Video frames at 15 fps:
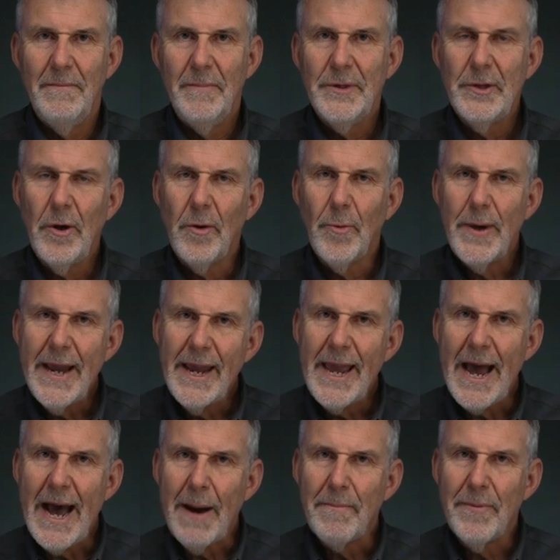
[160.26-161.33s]
So to
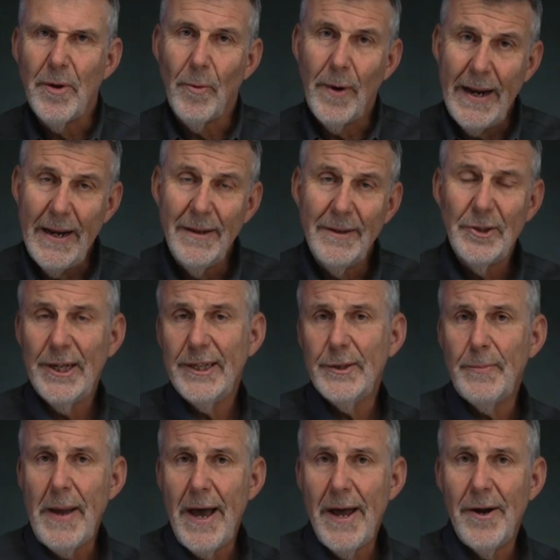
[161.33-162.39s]
recap, the range
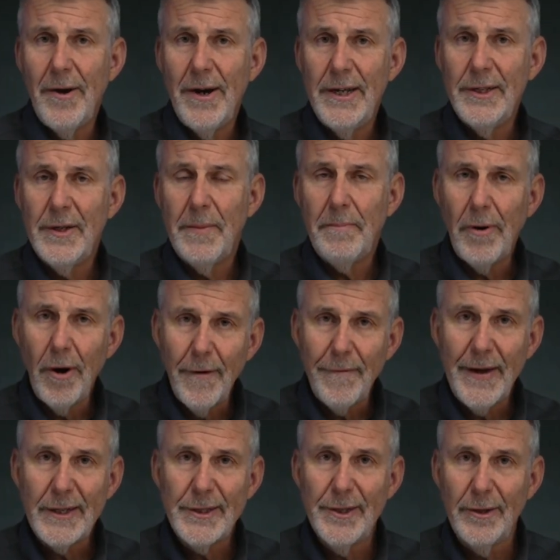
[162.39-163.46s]
expander is a
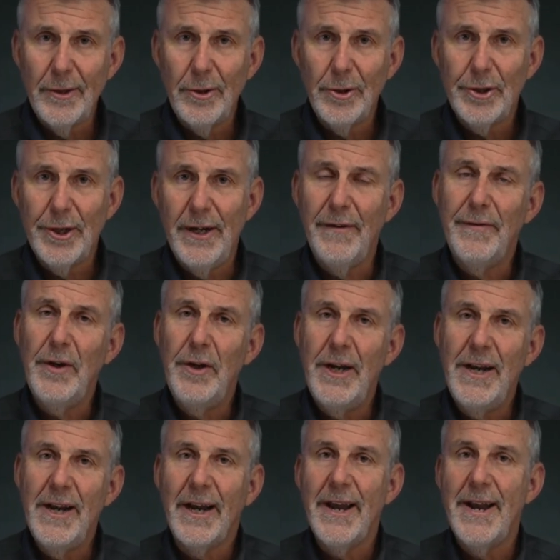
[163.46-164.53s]
perfect solution if you
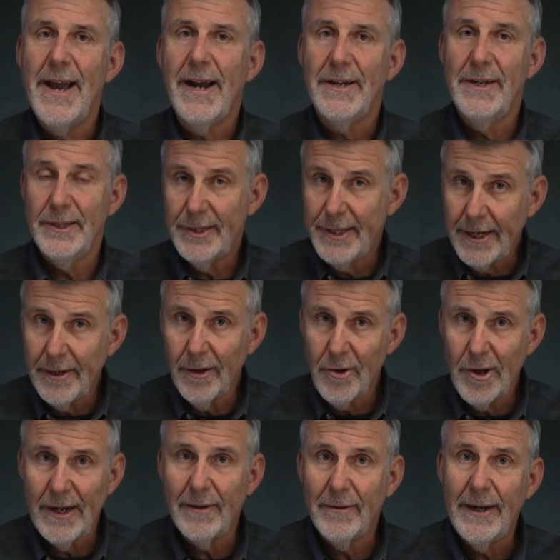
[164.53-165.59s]
need to connect a signal
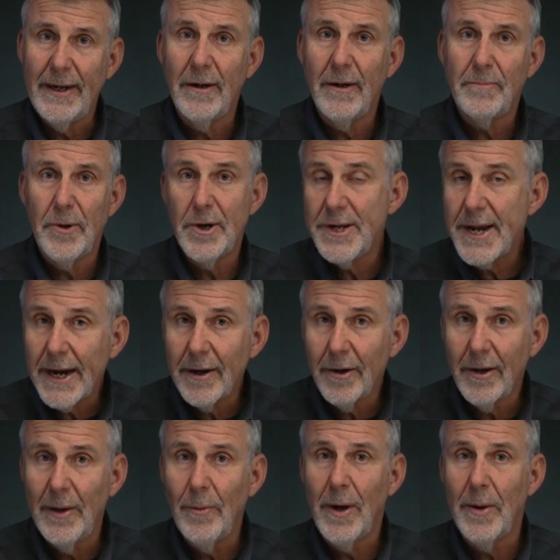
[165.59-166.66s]
generator,
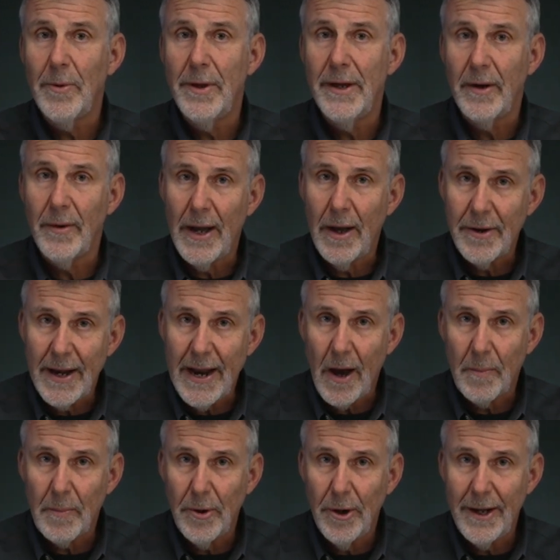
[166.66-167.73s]
particularly one with a grounded
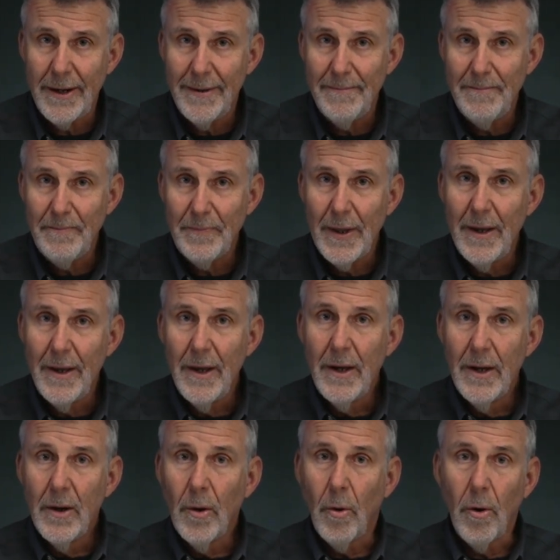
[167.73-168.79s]
output,
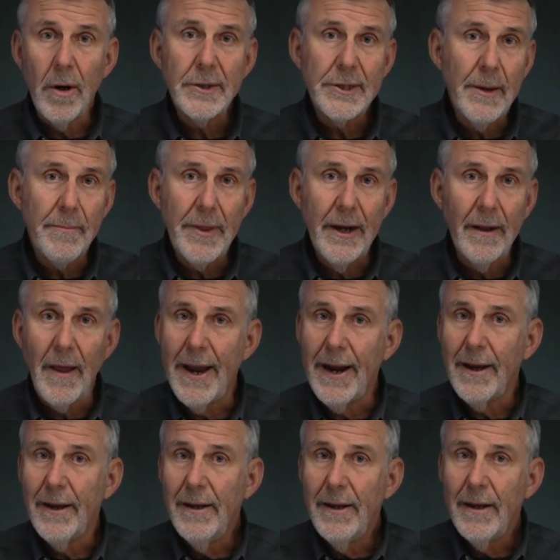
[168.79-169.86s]
or something
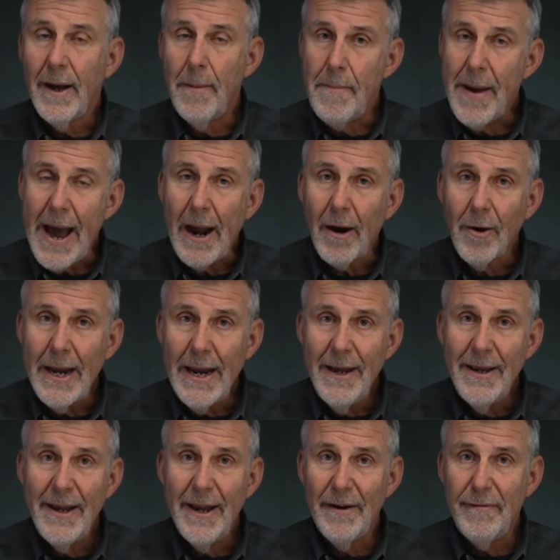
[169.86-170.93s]
like a battery
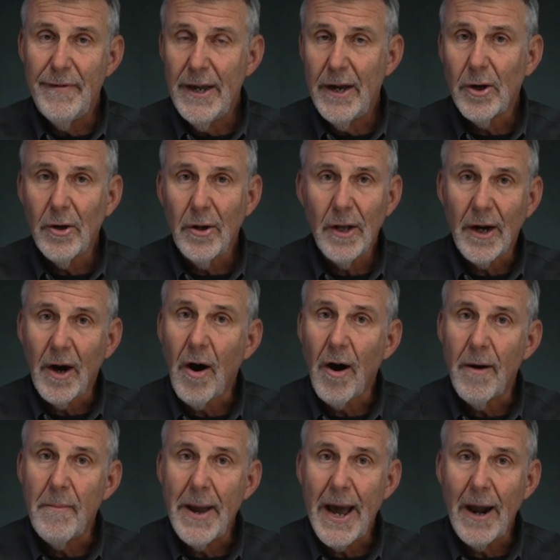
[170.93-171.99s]
in a vehicle, a
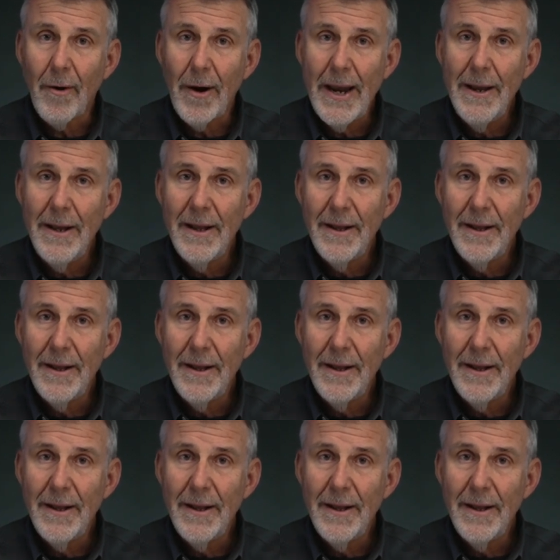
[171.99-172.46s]
car battery.